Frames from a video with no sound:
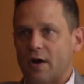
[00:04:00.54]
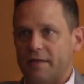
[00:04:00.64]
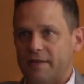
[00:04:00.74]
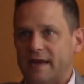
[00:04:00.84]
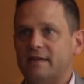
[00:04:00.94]

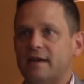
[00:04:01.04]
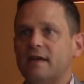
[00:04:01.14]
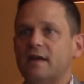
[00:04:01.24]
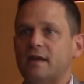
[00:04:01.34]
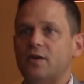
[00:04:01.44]
authentic.
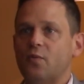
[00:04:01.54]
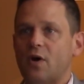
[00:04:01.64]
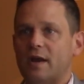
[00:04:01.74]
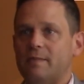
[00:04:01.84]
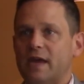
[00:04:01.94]
You
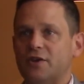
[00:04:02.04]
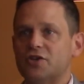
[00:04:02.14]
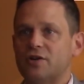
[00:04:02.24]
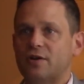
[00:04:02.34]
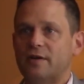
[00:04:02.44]
want to make
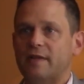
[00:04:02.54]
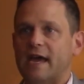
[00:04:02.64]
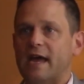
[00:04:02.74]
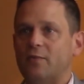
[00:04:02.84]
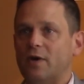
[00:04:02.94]
sure
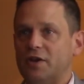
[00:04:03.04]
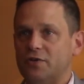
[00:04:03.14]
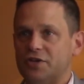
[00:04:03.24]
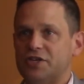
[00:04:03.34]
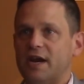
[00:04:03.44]
that what
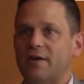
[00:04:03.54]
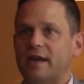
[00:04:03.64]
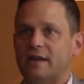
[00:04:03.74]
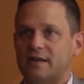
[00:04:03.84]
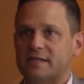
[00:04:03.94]
you're
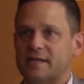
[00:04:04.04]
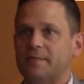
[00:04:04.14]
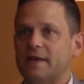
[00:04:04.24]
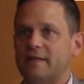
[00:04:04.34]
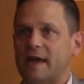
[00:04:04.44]
sharing is
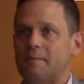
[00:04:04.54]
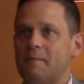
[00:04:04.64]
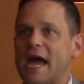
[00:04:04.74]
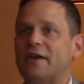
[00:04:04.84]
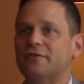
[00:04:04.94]
something that
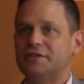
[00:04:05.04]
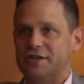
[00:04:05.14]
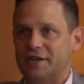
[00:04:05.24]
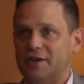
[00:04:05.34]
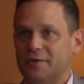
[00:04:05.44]
matters
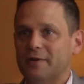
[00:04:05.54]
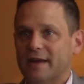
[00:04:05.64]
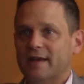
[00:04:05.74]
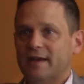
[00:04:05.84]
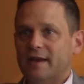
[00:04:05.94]
to you
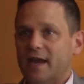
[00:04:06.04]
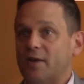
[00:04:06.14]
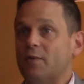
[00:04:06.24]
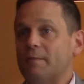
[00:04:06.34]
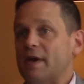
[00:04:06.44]

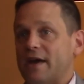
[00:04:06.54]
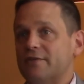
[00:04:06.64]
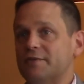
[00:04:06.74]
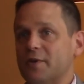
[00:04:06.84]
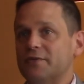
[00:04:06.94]
and what
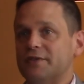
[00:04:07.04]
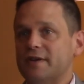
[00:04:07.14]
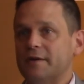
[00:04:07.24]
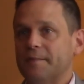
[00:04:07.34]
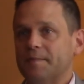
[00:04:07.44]
matters most to you.